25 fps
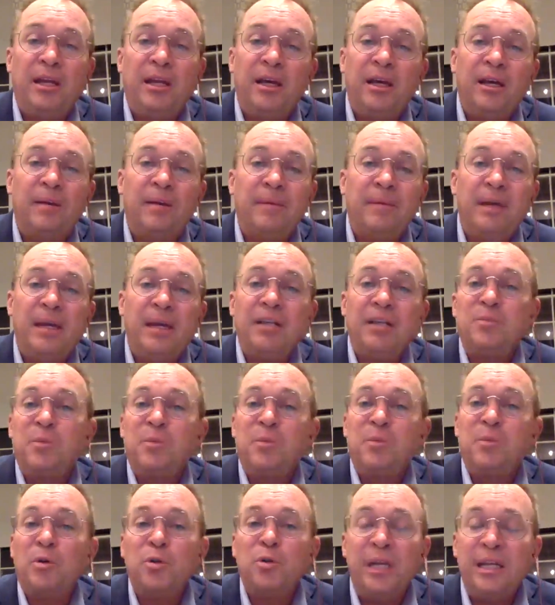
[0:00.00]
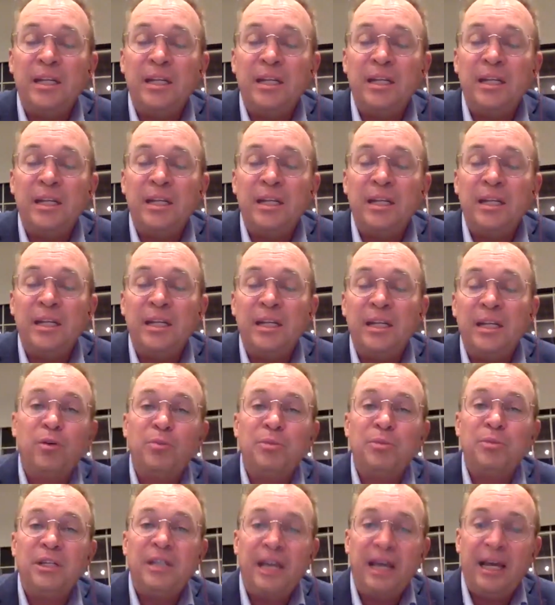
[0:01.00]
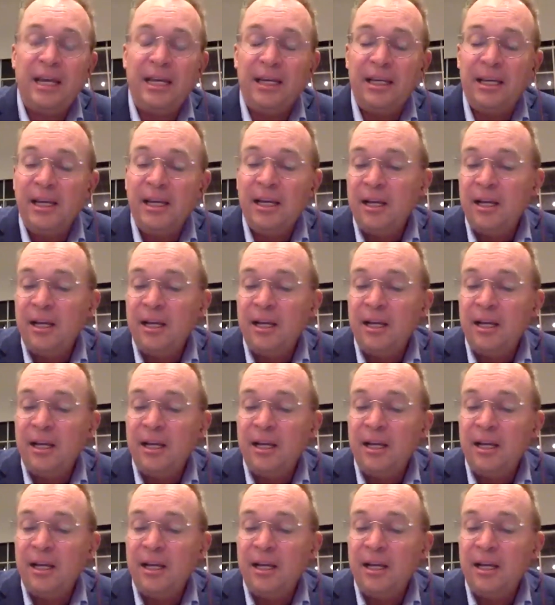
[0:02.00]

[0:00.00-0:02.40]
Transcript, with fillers: Uh, I spoke to an Indian American group today.